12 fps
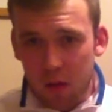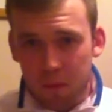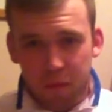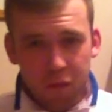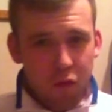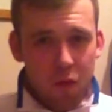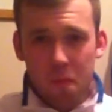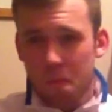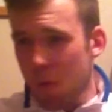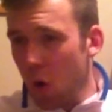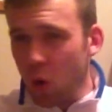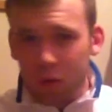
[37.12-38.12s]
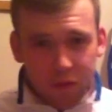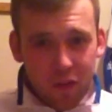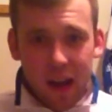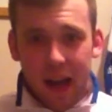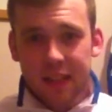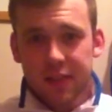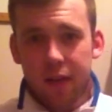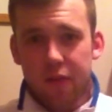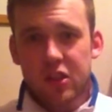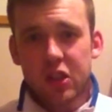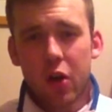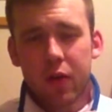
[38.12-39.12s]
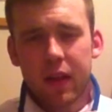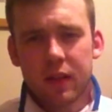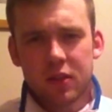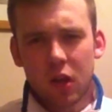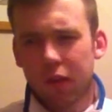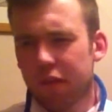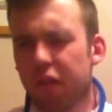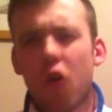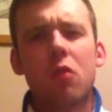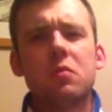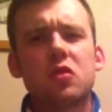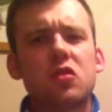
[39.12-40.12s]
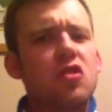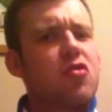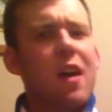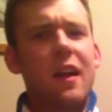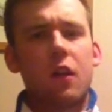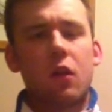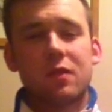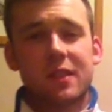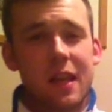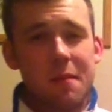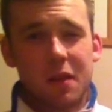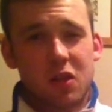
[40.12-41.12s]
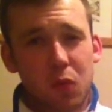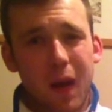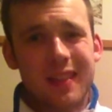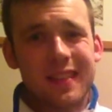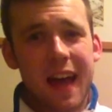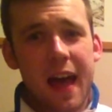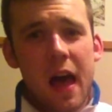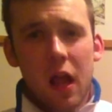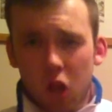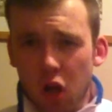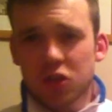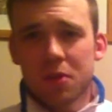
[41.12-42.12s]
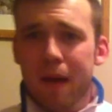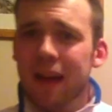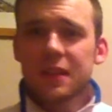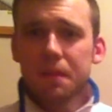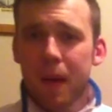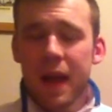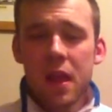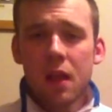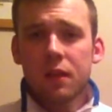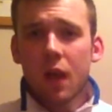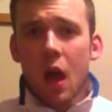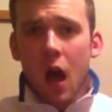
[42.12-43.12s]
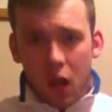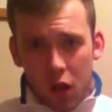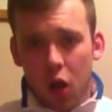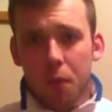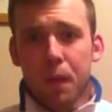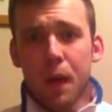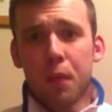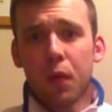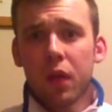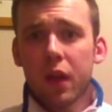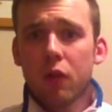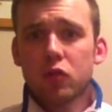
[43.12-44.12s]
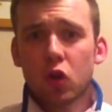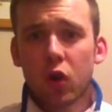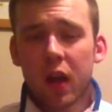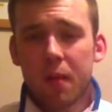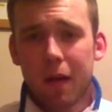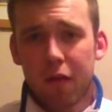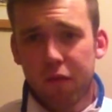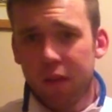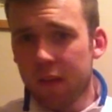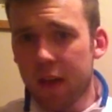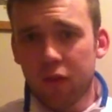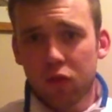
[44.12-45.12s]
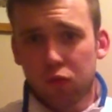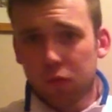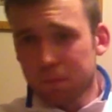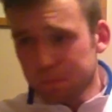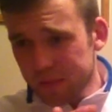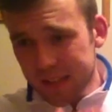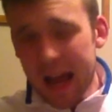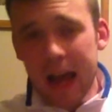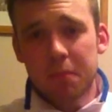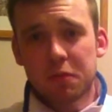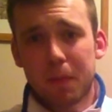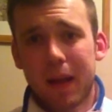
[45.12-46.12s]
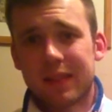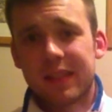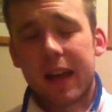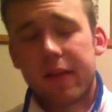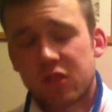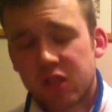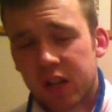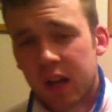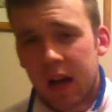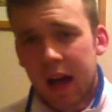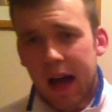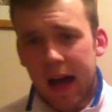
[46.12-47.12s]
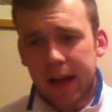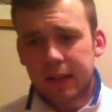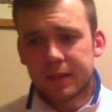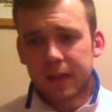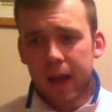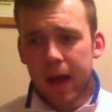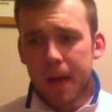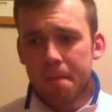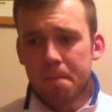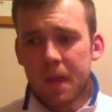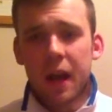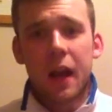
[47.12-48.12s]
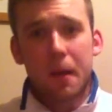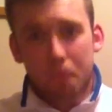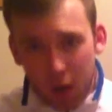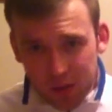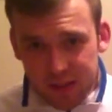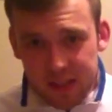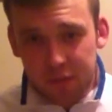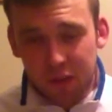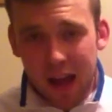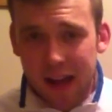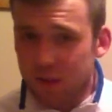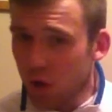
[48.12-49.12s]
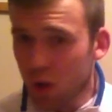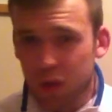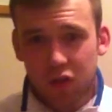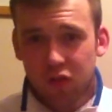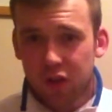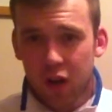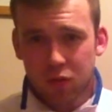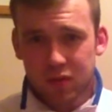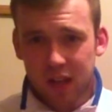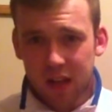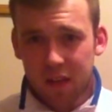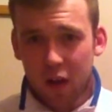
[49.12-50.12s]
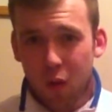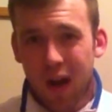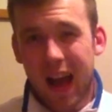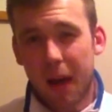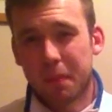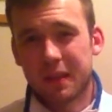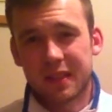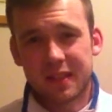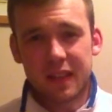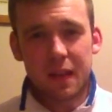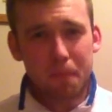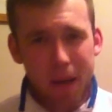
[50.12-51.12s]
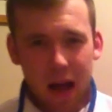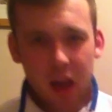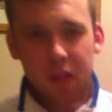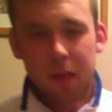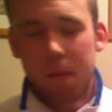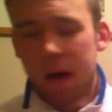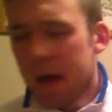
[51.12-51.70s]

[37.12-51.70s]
from all different kinds of Evertonians on forums such as Grand Old Team and Twitter. Lots of mixed opinions. A lot of people, talking about Phil Neville's time spent at Everton as in a positive light. Others, saying they're quite happy to see the back of him.